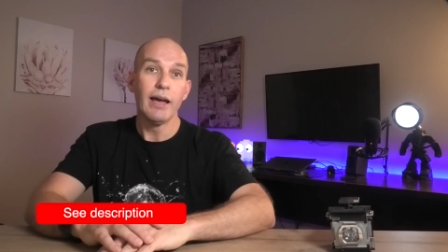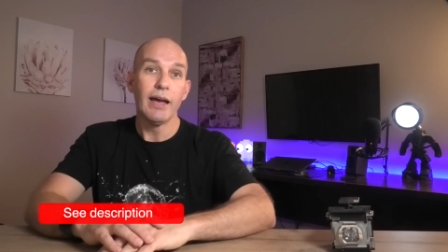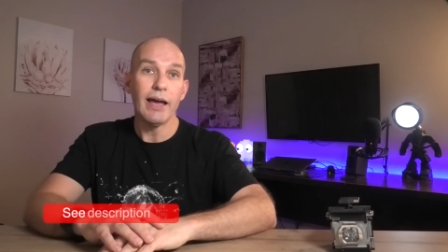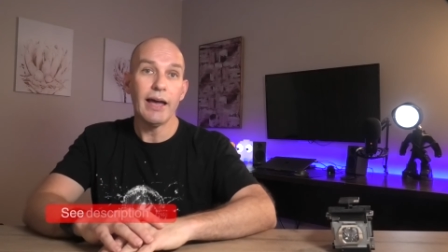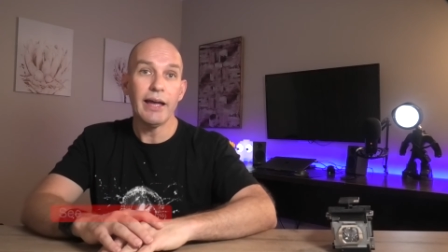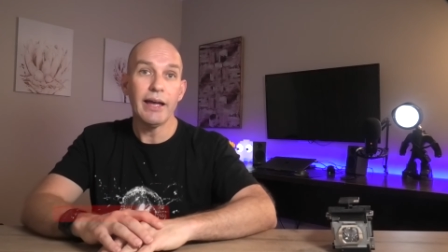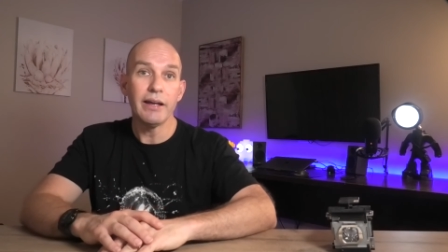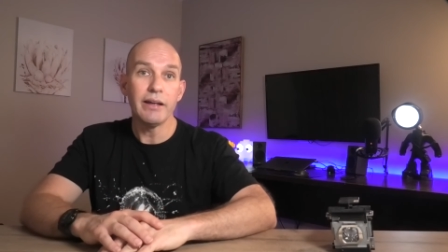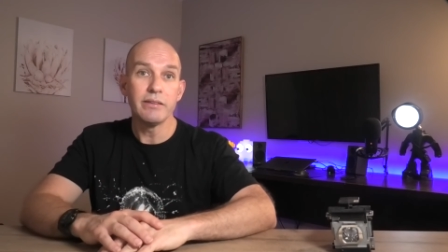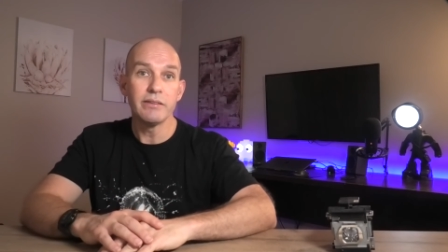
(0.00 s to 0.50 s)

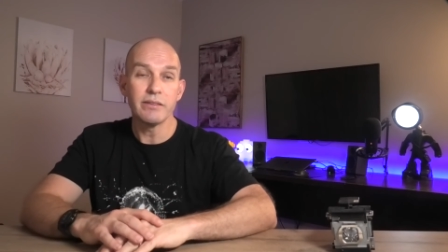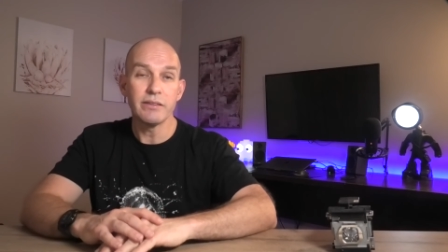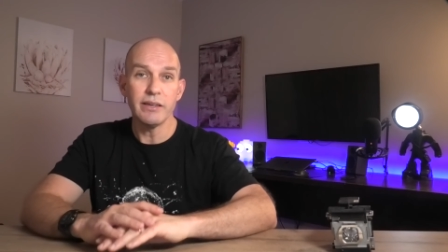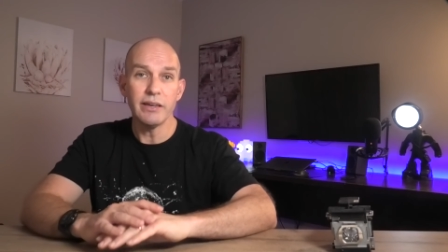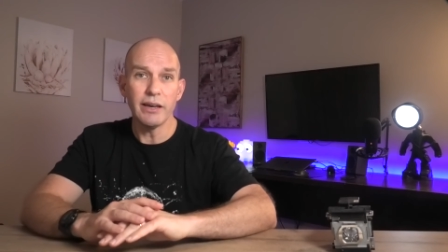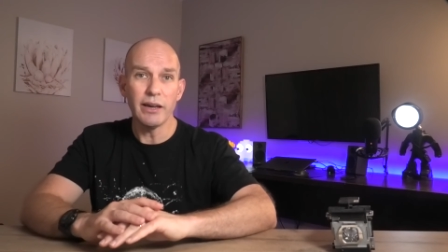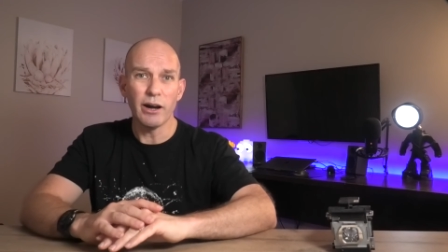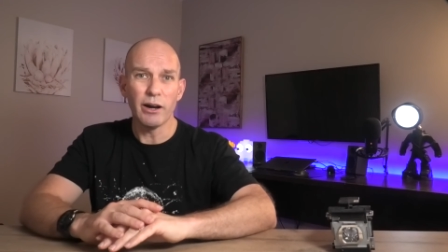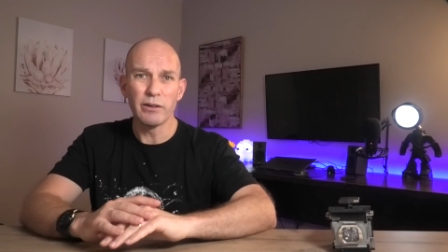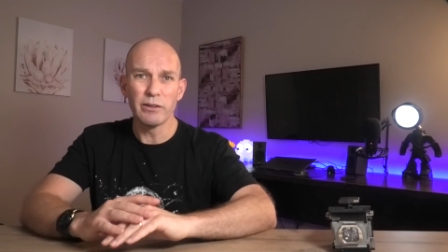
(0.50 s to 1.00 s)
and
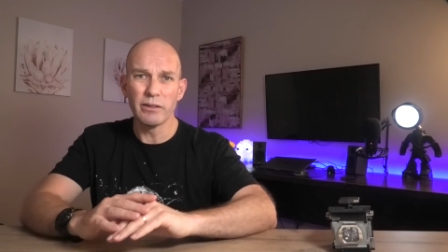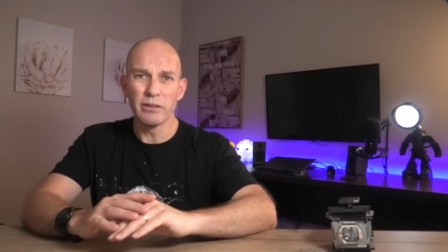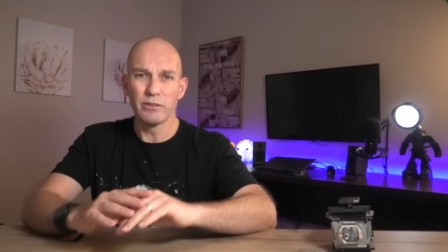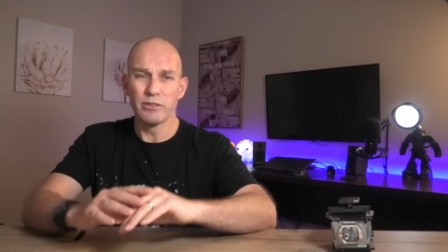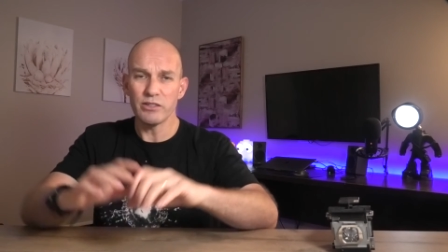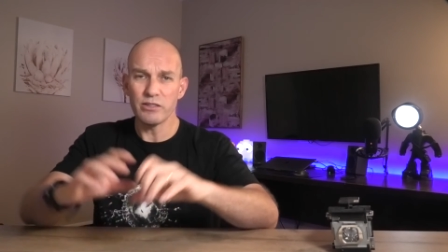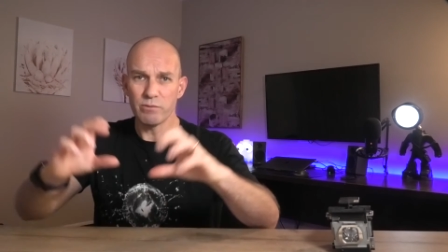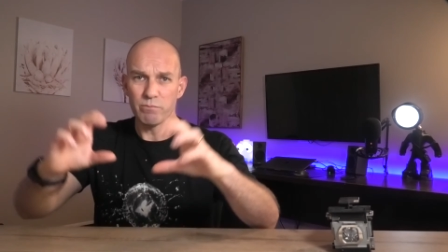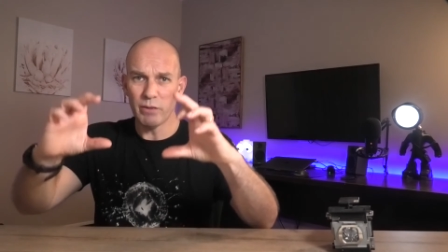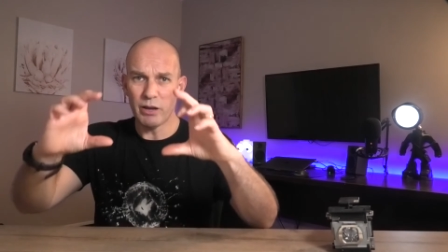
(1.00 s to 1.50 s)
yeah,
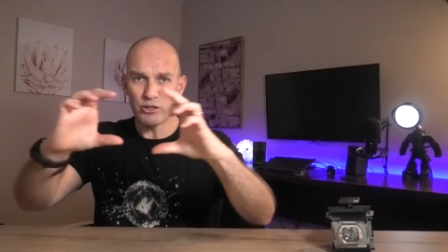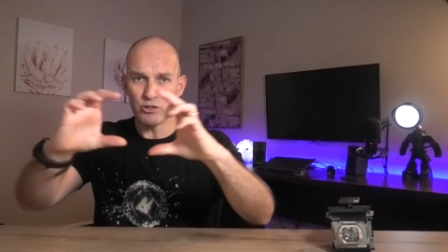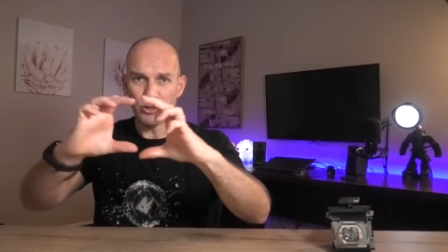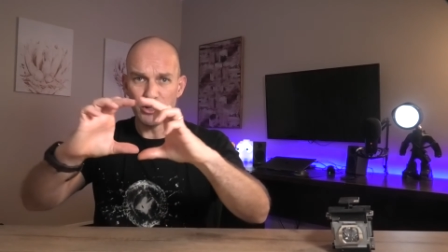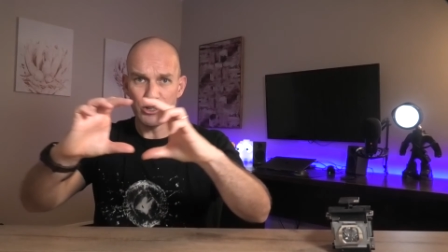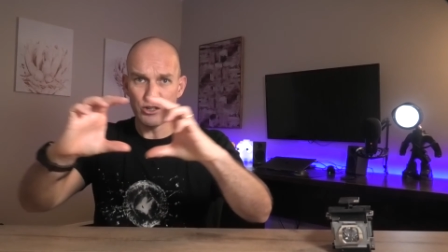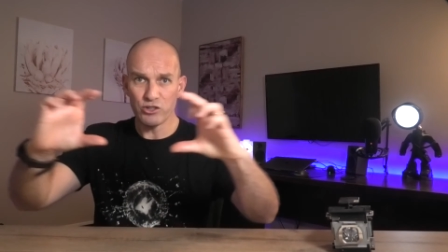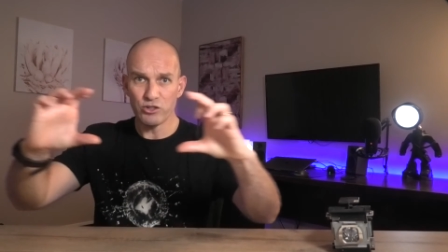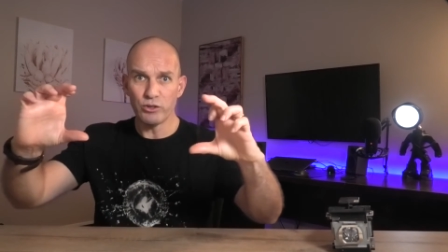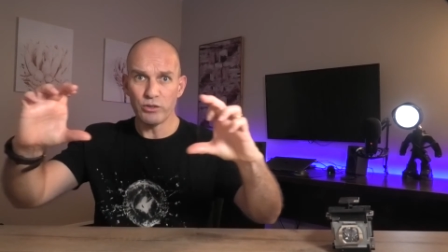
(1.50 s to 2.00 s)
just make sure
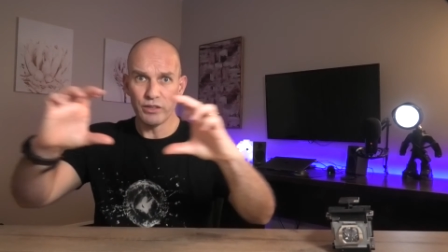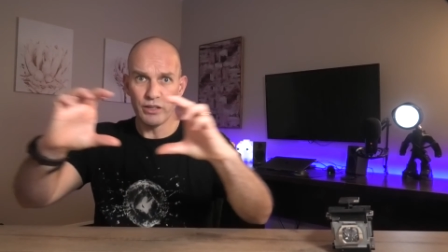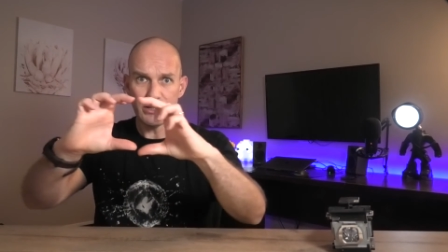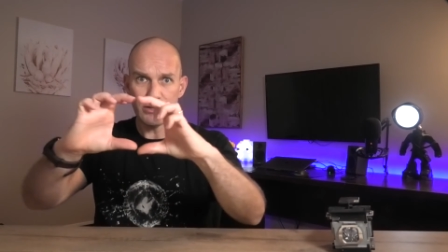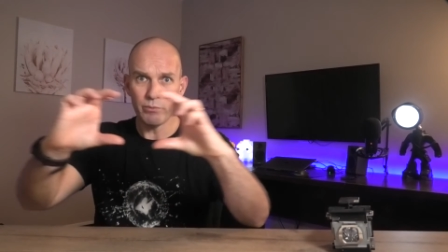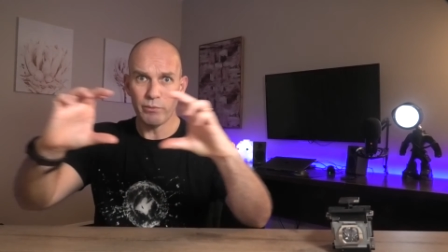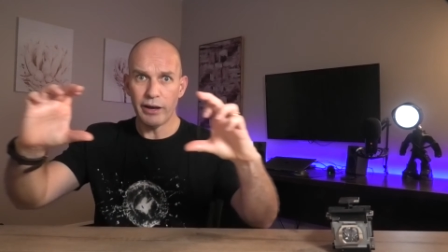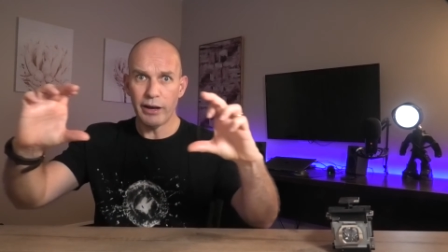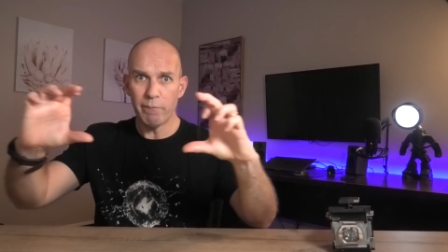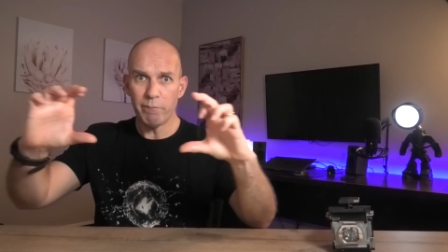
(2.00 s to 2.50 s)
you shoot
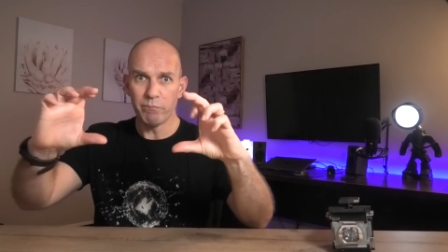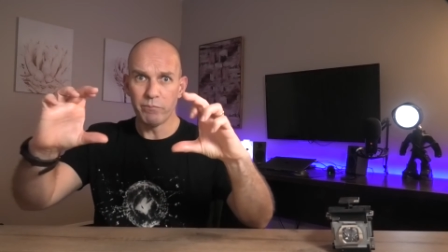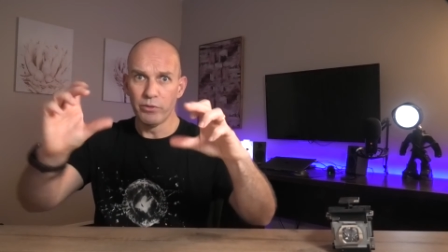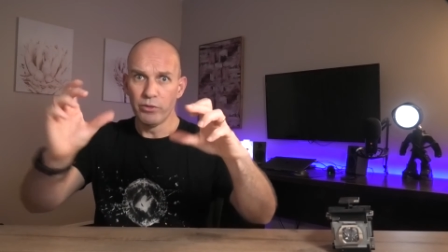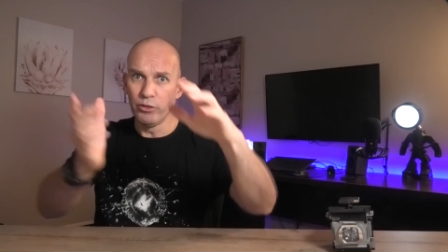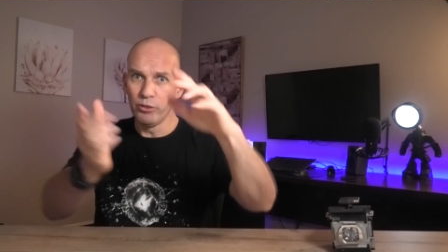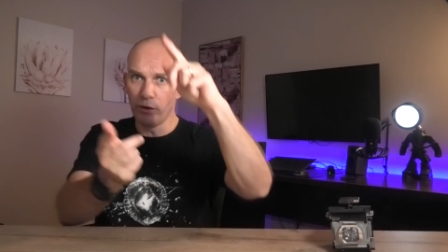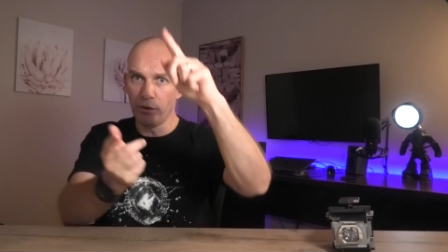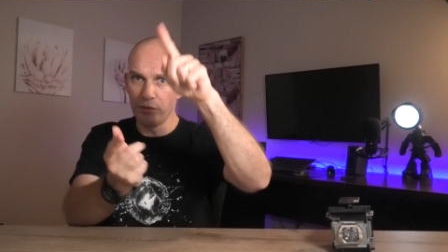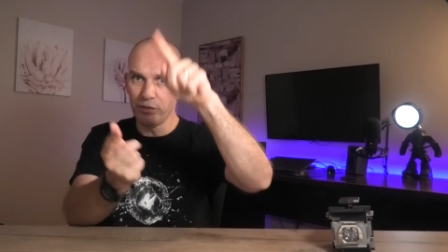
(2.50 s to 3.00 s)
this way,
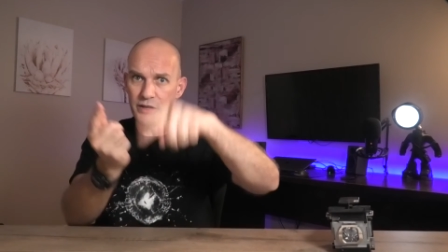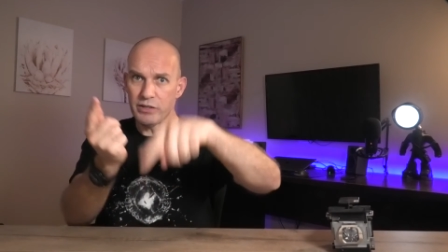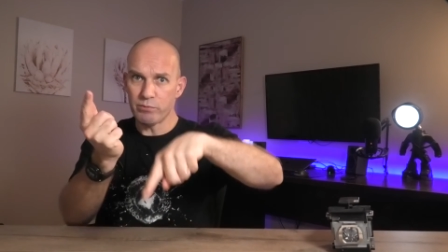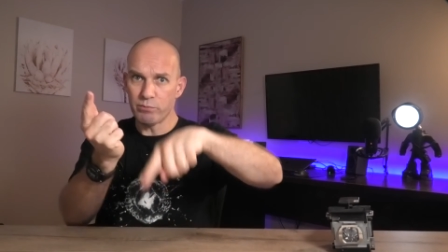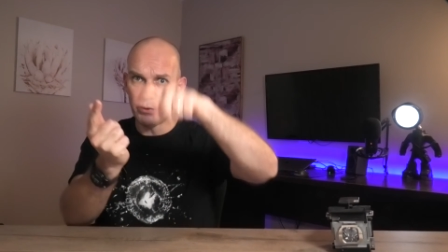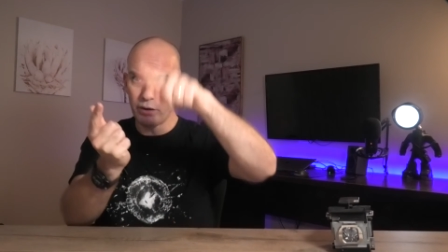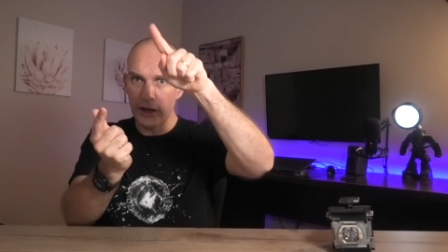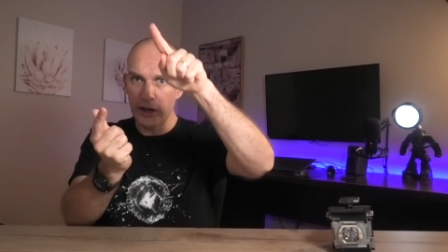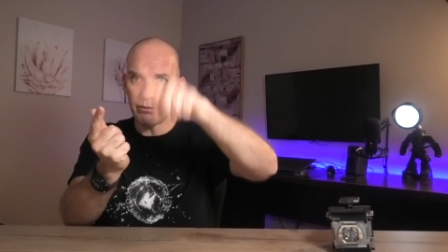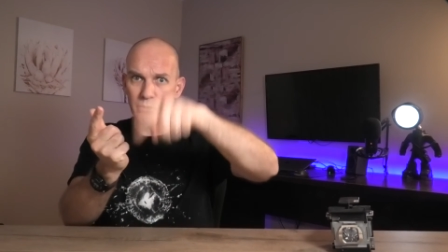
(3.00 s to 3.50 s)
not this
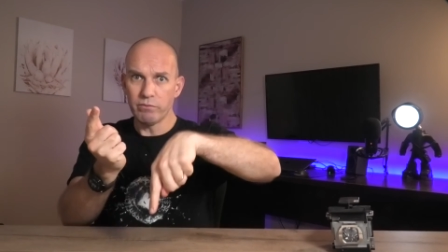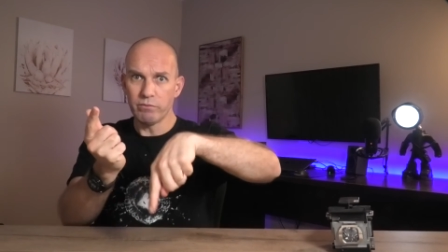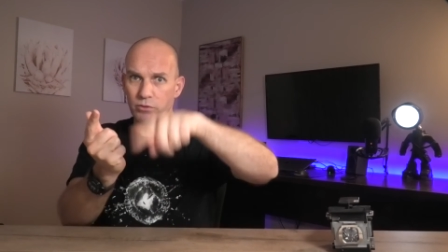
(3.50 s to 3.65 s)
way.